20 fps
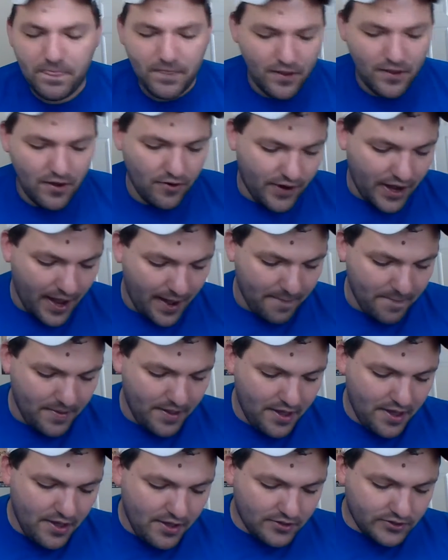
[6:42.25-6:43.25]
Okay,
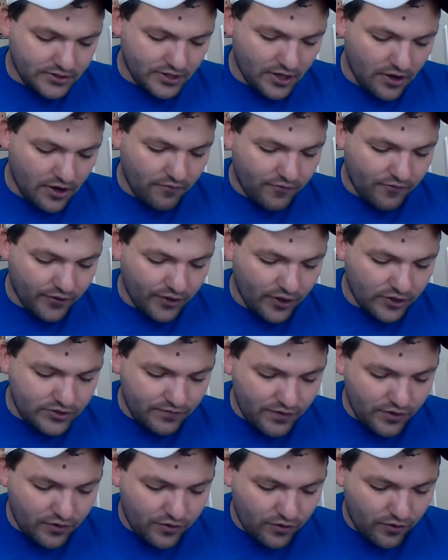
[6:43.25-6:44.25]
so for those
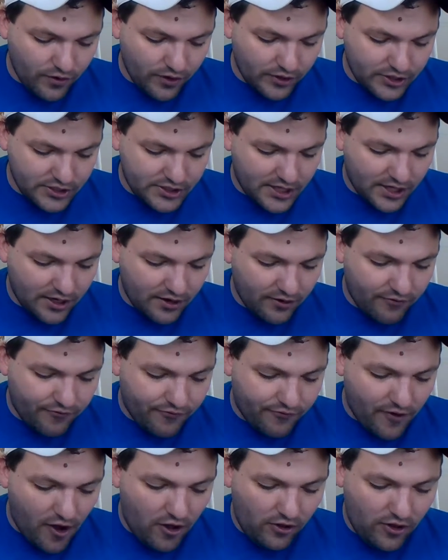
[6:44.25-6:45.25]
of you who are just going to
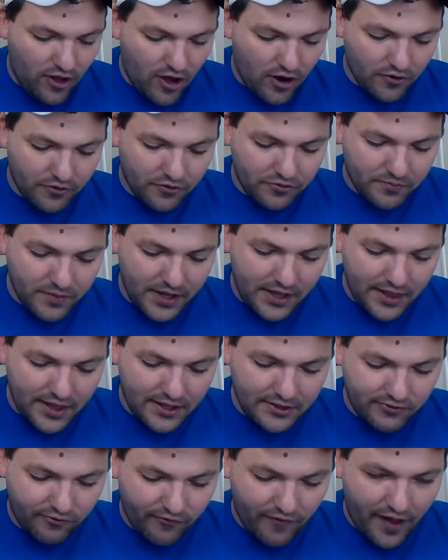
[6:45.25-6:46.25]
follow along with me,
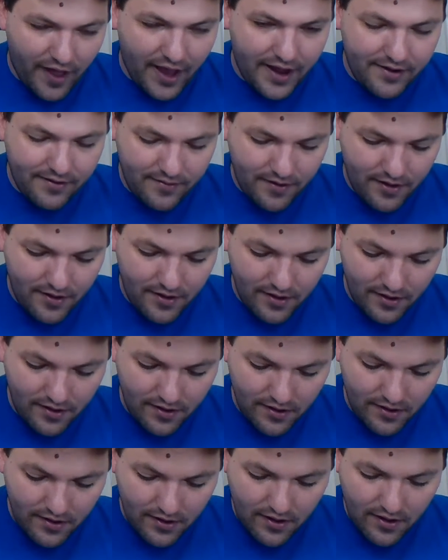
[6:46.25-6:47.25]
that's fine.
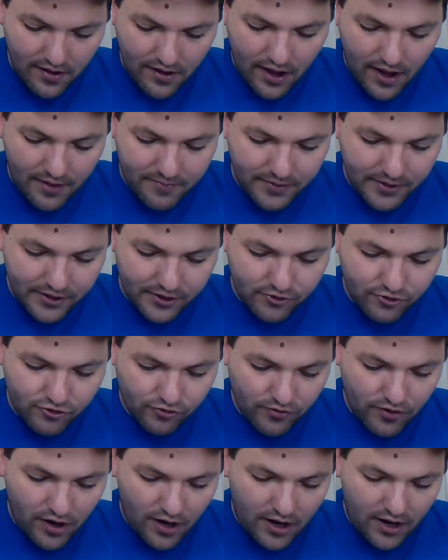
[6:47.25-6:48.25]
I'm going to
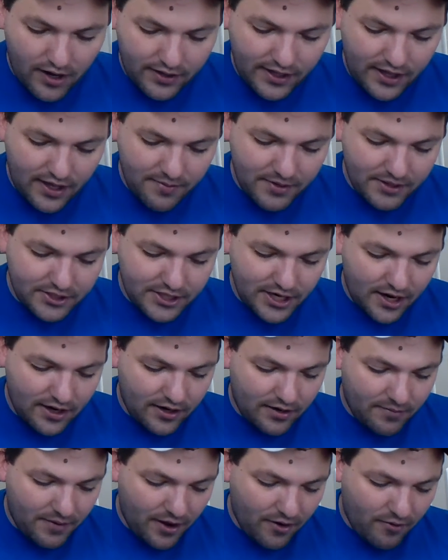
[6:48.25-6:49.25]
draw the image out
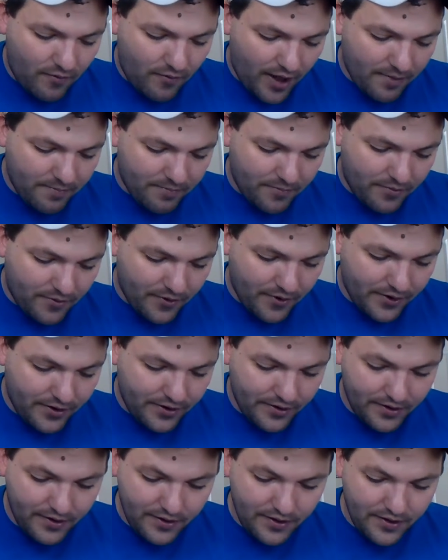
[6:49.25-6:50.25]
on my whiteboard.
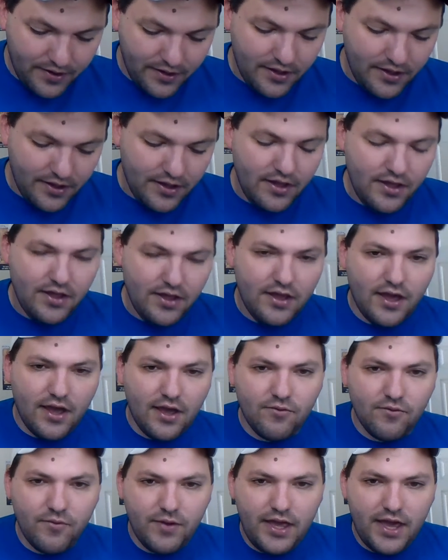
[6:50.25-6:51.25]

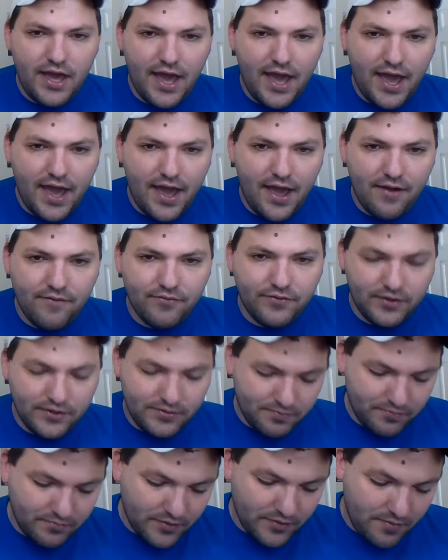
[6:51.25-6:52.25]
And we have,
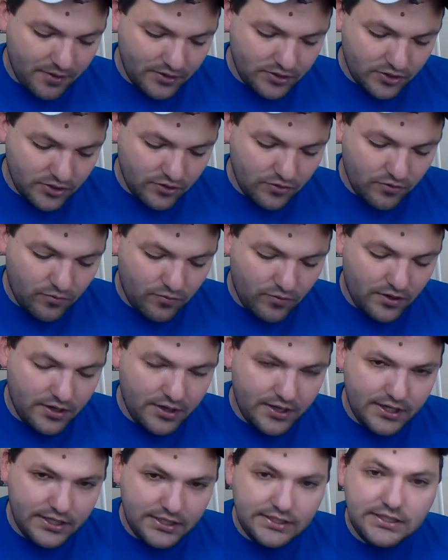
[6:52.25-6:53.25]
let me do
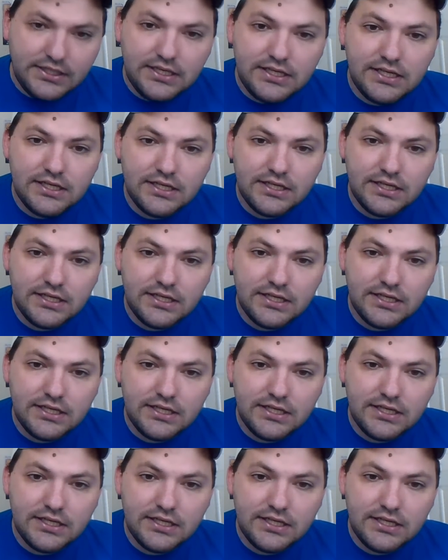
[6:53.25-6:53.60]
1.